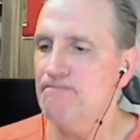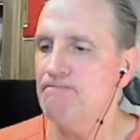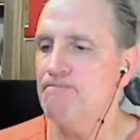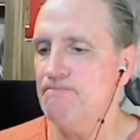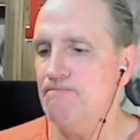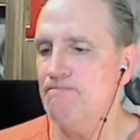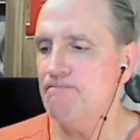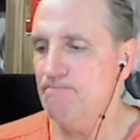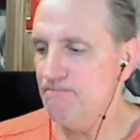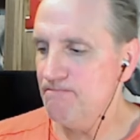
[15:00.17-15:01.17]

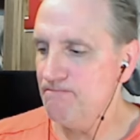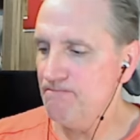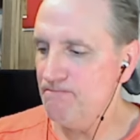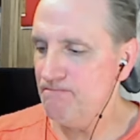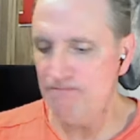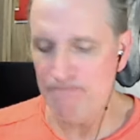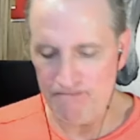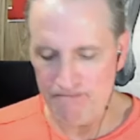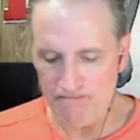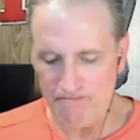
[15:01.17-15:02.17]

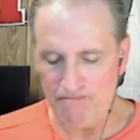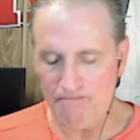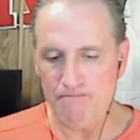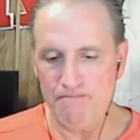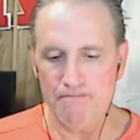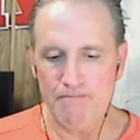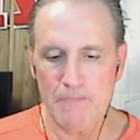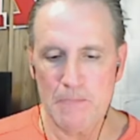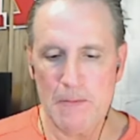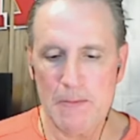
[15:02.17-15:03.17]

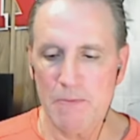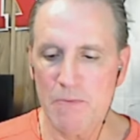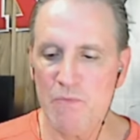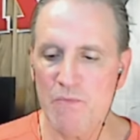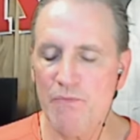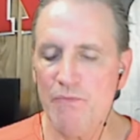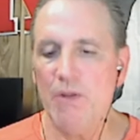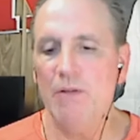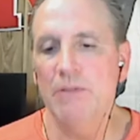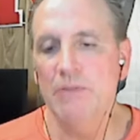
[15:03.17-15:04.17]

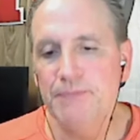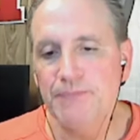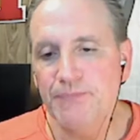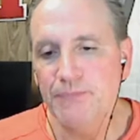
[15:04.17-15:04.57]
This person isn't speaking.